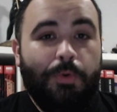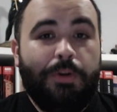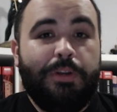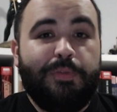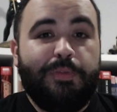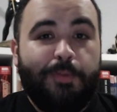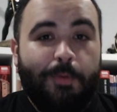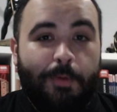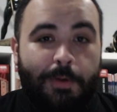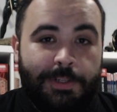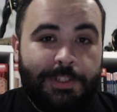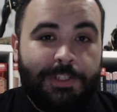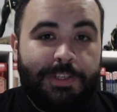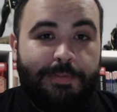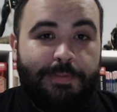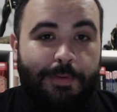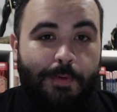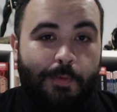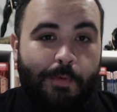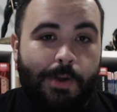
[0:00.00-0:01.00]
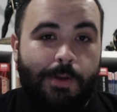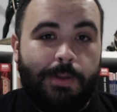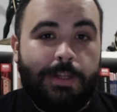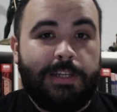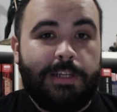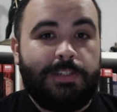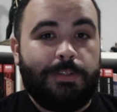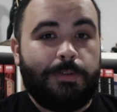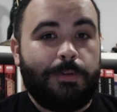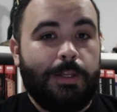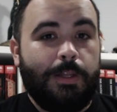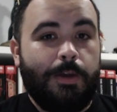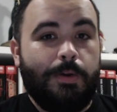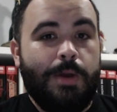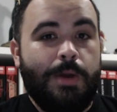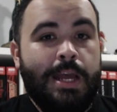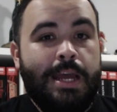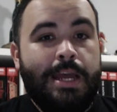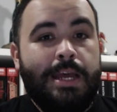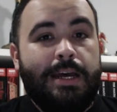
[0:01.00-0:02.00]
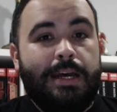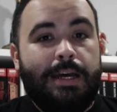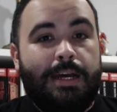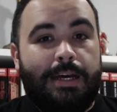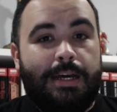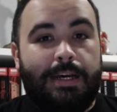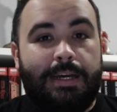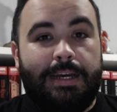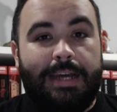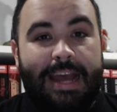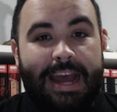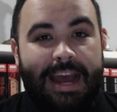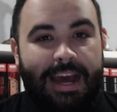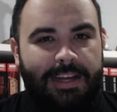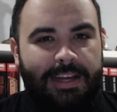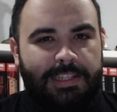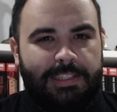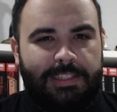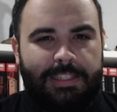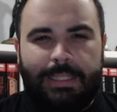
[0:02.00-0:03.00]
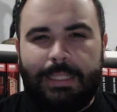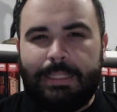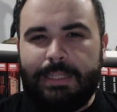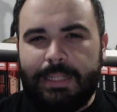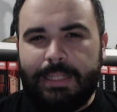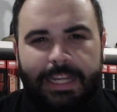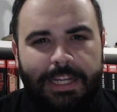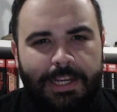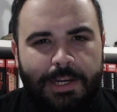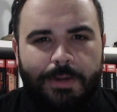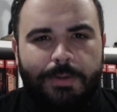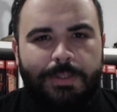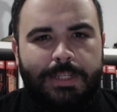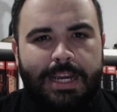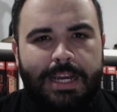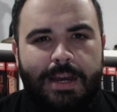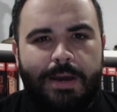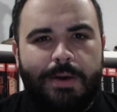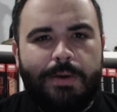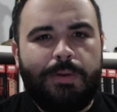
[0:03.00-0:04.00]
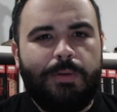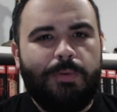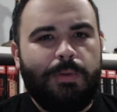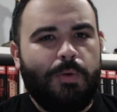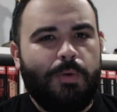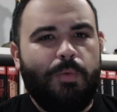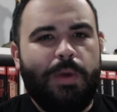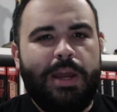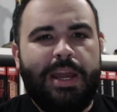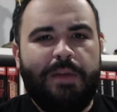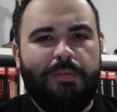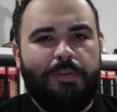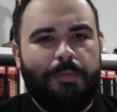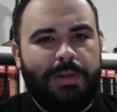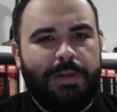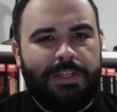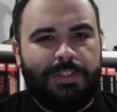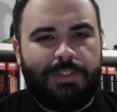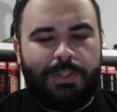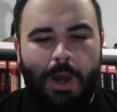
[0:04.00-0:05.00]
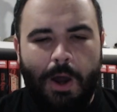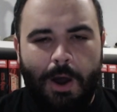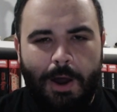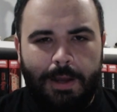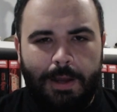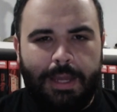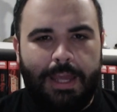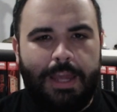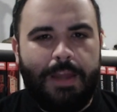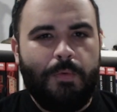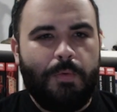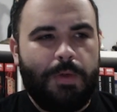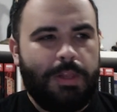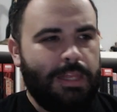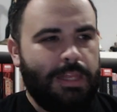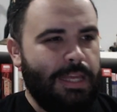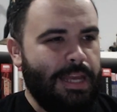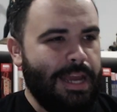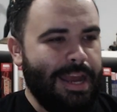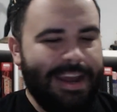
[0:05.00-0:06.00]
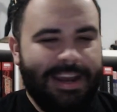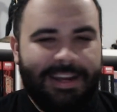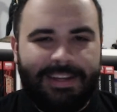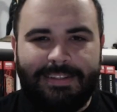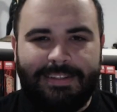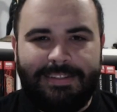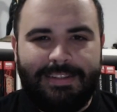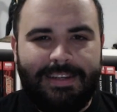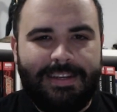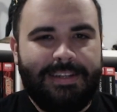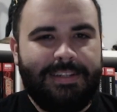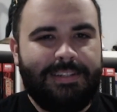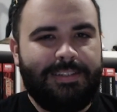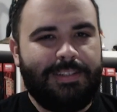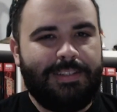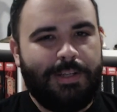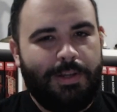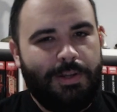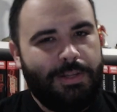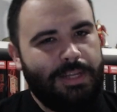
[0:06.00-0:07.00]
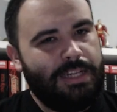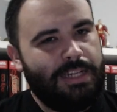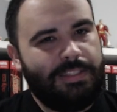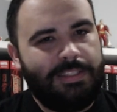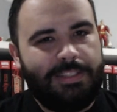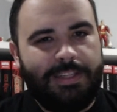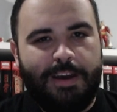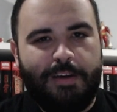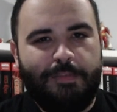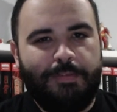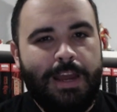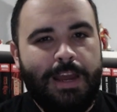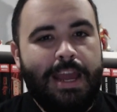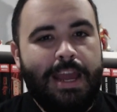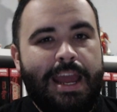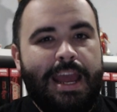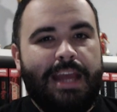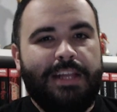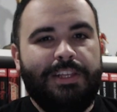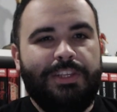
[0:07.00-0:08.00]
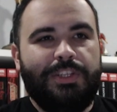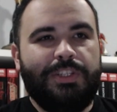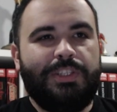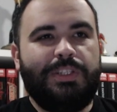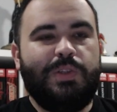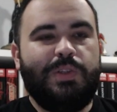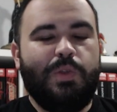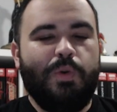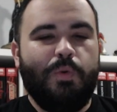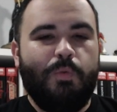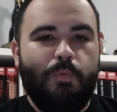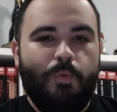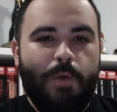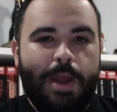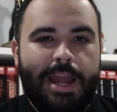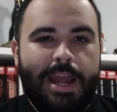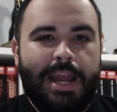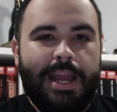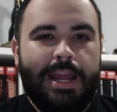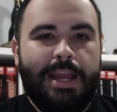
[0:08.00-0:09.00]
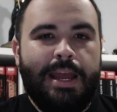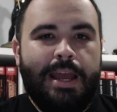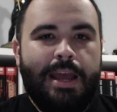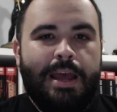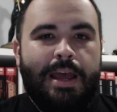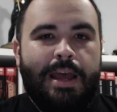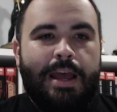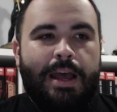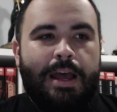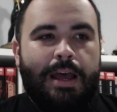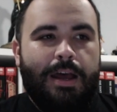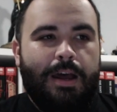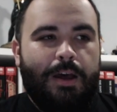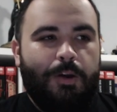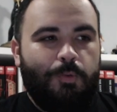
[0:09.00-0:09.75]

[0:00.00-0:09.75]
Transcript: de force, if you will. Azzarello uh, has the lingo down, the way everybody's talking with the accents and all that stuff, and just the way uh,